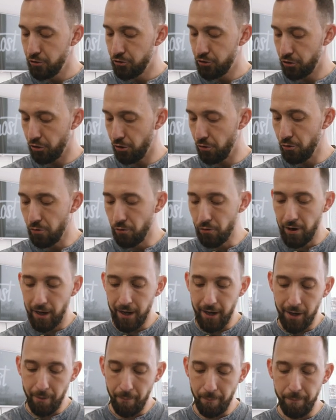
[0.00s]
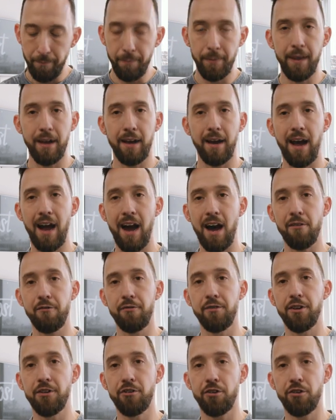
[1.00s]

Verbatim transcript: to um, have the